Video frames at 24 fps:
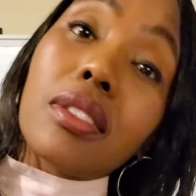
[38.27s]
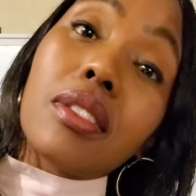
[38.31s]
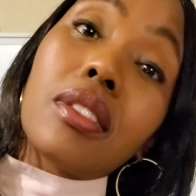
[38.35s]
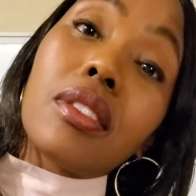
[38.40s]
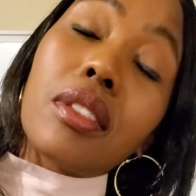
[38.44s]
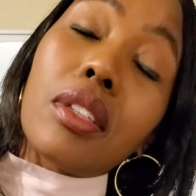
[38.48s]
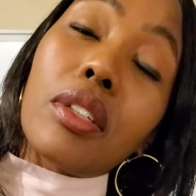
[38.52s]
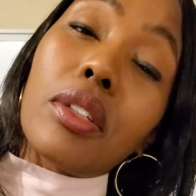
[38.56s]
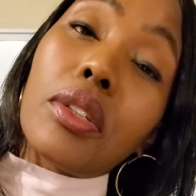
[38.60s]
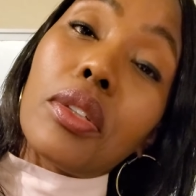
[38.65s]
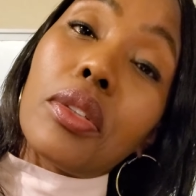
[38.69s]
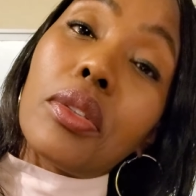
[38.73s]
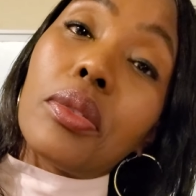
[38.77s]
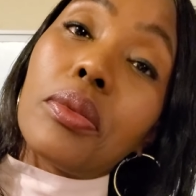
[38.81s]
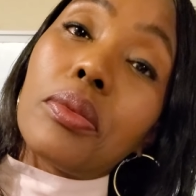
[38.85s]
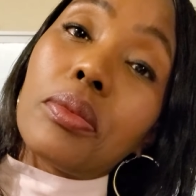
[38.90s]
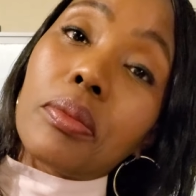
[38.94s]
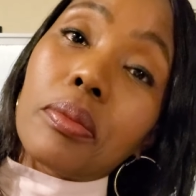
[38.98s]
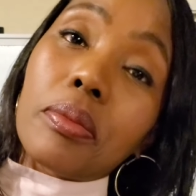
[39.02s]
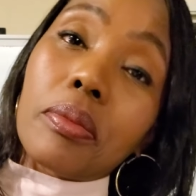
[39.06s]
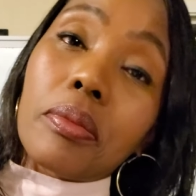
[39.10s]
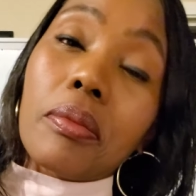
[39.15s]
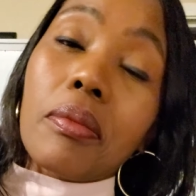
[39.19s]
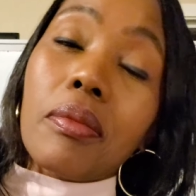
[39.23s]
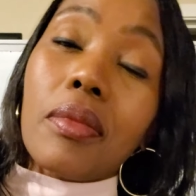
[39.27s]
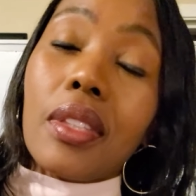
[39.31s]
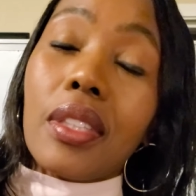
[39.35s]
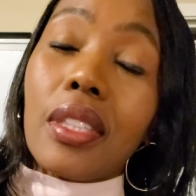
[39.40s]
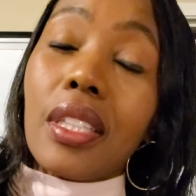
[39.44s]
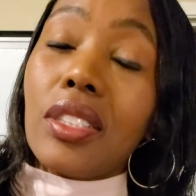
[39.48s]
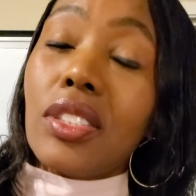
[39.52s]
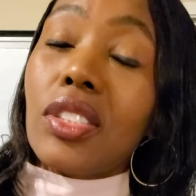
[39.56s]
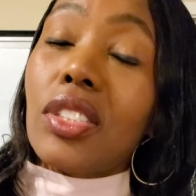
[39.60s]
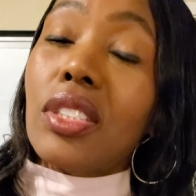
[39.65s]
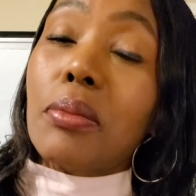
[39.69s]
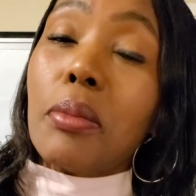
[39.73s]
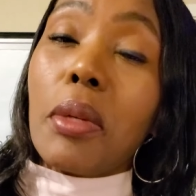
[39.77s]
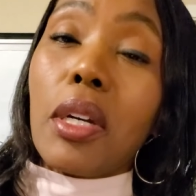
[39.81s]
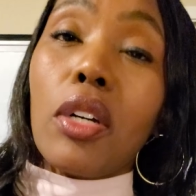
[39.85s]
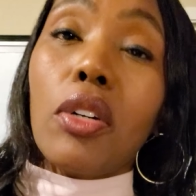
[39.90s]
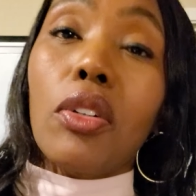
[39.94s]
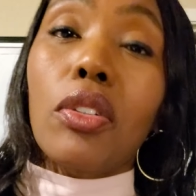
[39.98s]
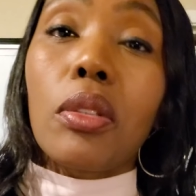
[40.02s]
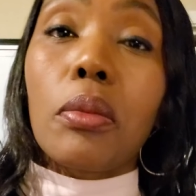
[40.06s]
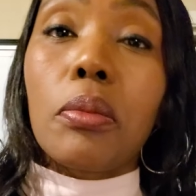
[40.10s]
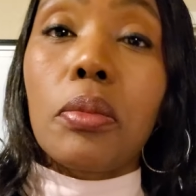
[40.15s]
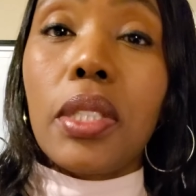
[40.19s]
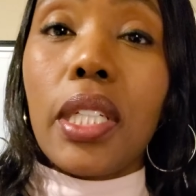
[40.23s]
So it's just my
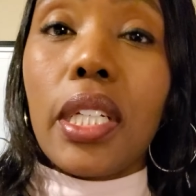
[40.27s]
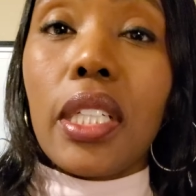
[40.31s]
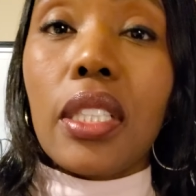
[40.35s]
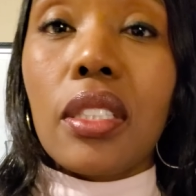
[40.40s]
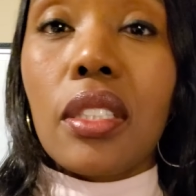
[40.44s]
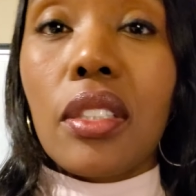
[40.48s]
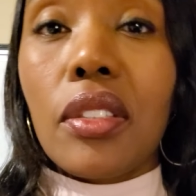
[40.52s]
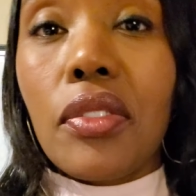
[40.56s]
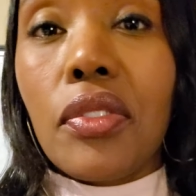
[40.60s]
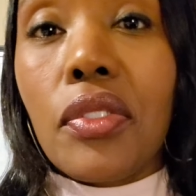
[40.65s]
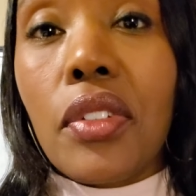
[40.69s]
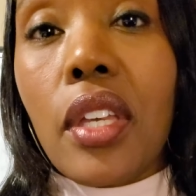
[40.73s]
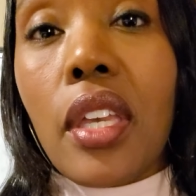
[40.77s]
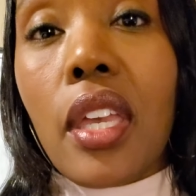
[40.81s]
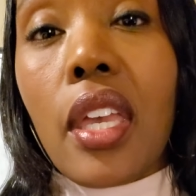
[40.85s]
whole objective.